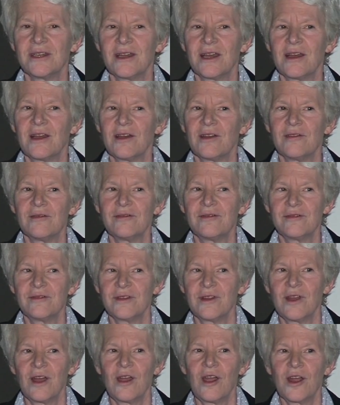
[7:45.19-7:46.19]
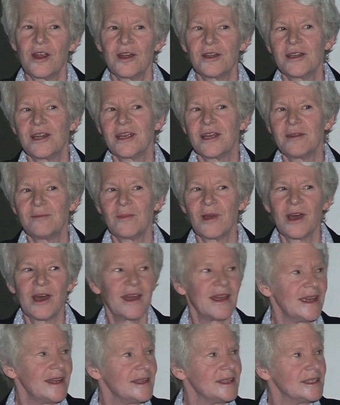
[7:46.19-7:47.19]
of heart and
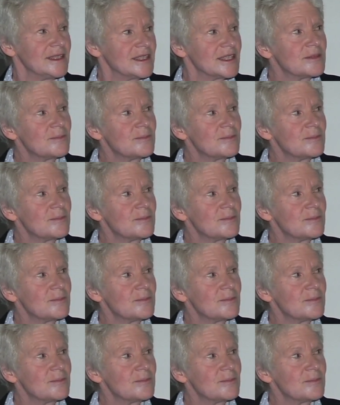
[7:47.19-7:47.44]
mind and